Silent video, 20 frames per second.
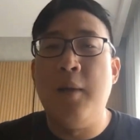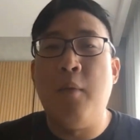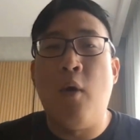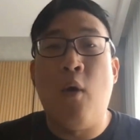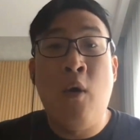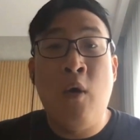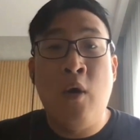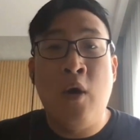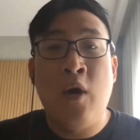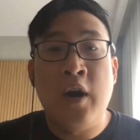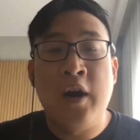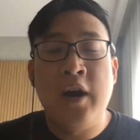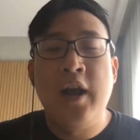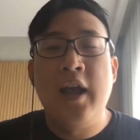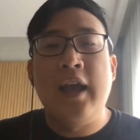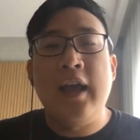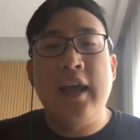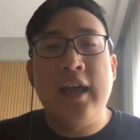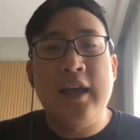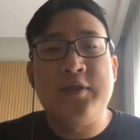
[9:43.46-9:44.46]
Or
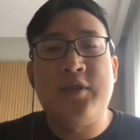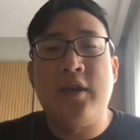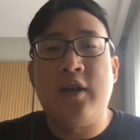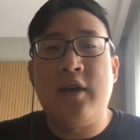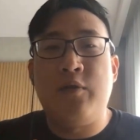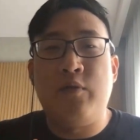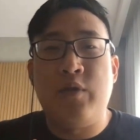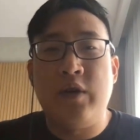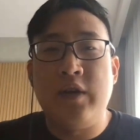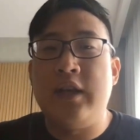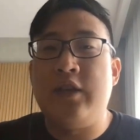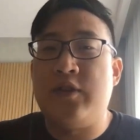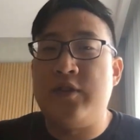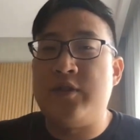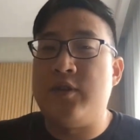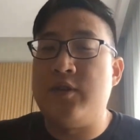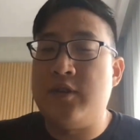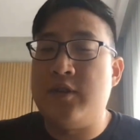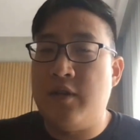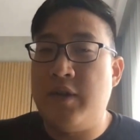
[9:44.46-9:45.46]
is there really
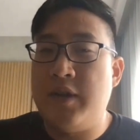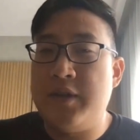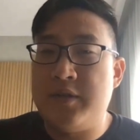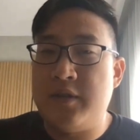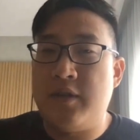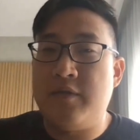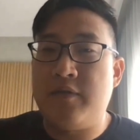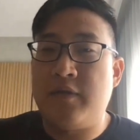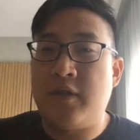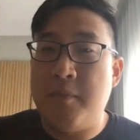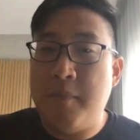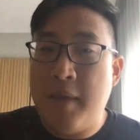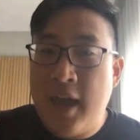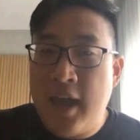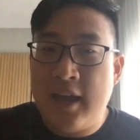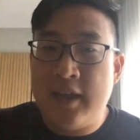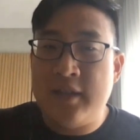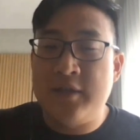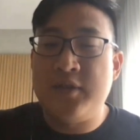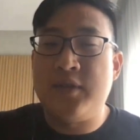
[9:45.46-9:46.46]
just a series of
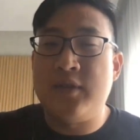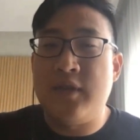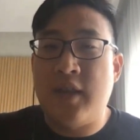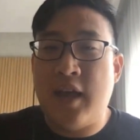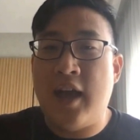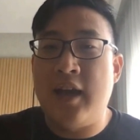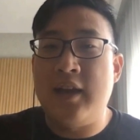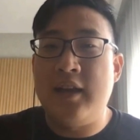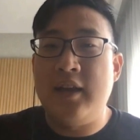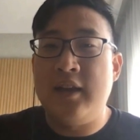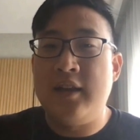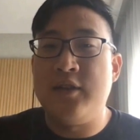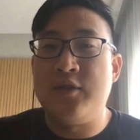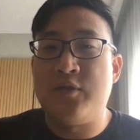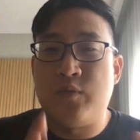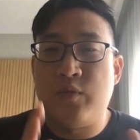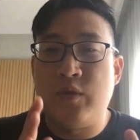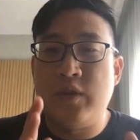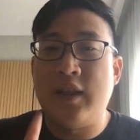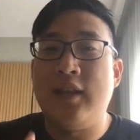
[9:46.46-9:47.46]
commands that
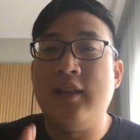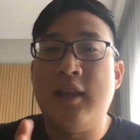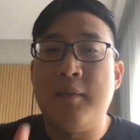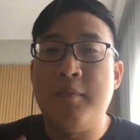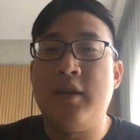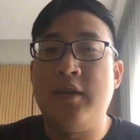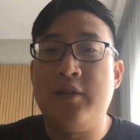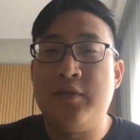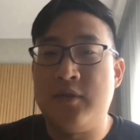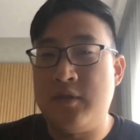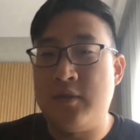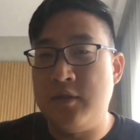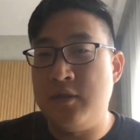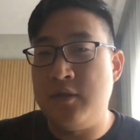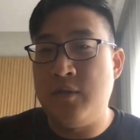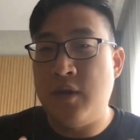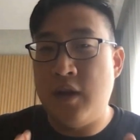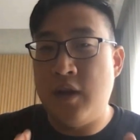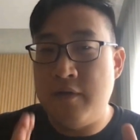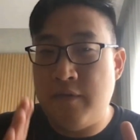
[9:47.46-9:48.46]
is really limited
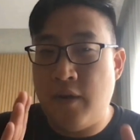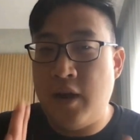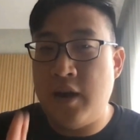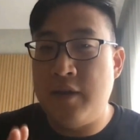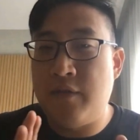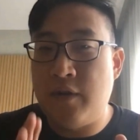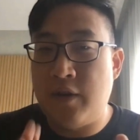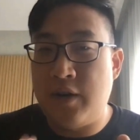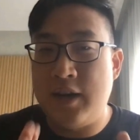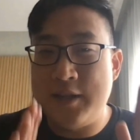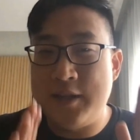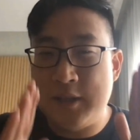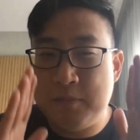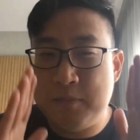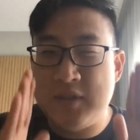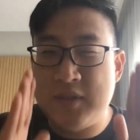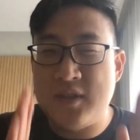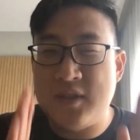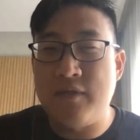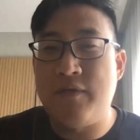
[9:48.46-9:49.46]
to a very, very
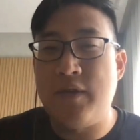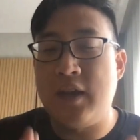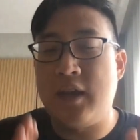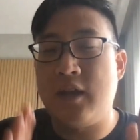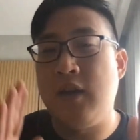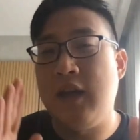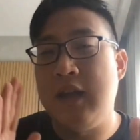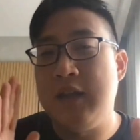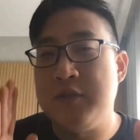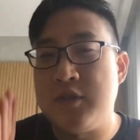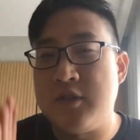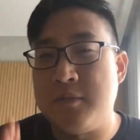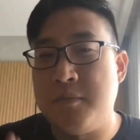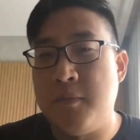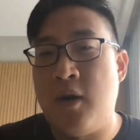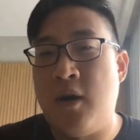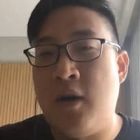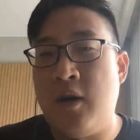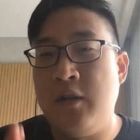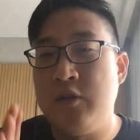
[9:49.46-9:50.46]
specific and
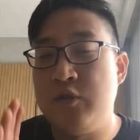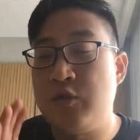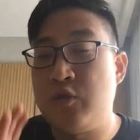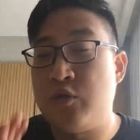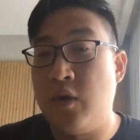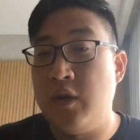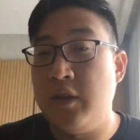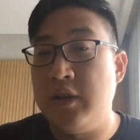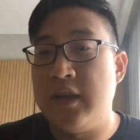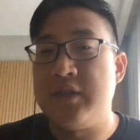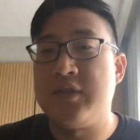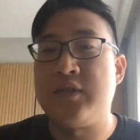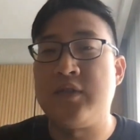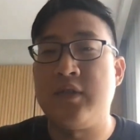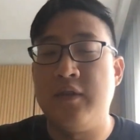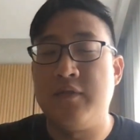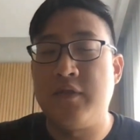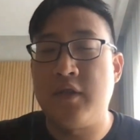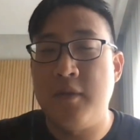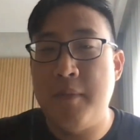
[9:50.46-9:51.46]
small short list
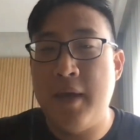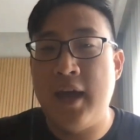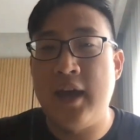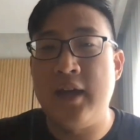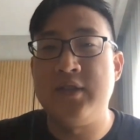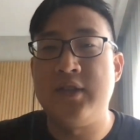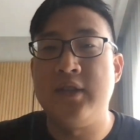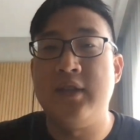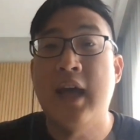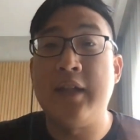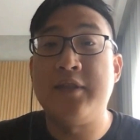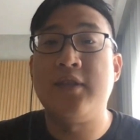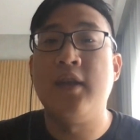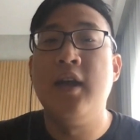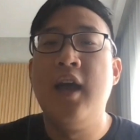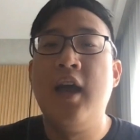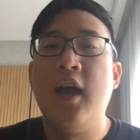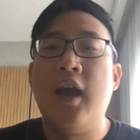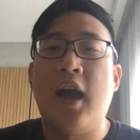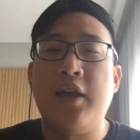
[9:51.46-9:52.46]
of commands? And that's,
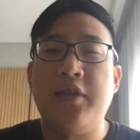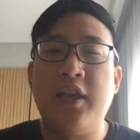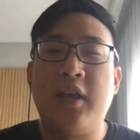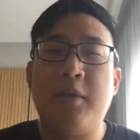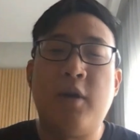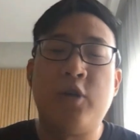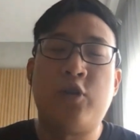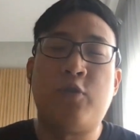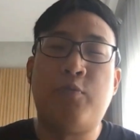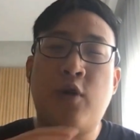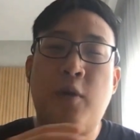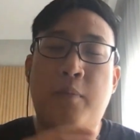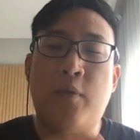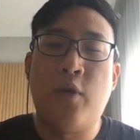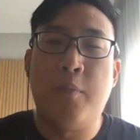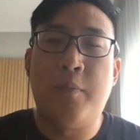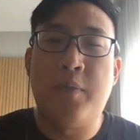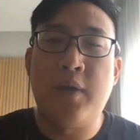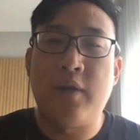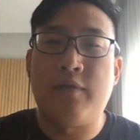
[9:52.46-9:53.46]
I think, much more
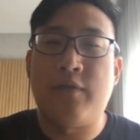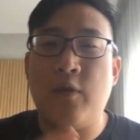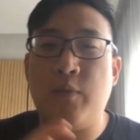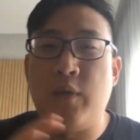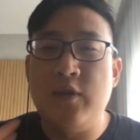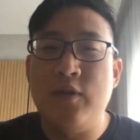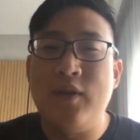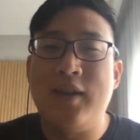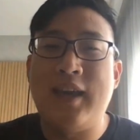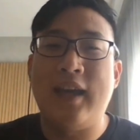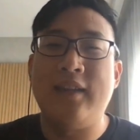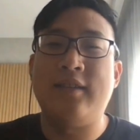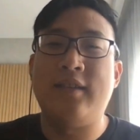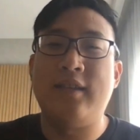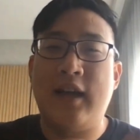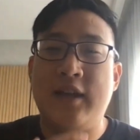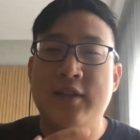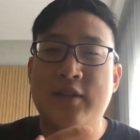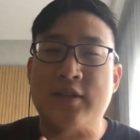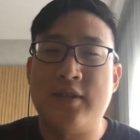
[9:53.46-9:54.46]
appropriate for when you get to
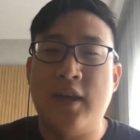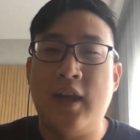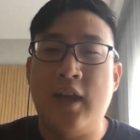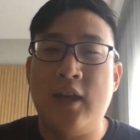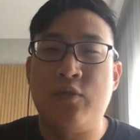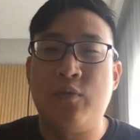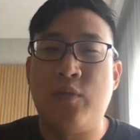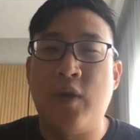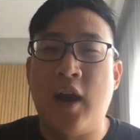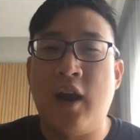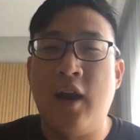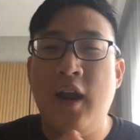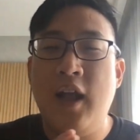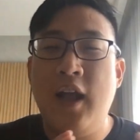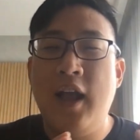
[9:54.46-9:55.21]
that stage where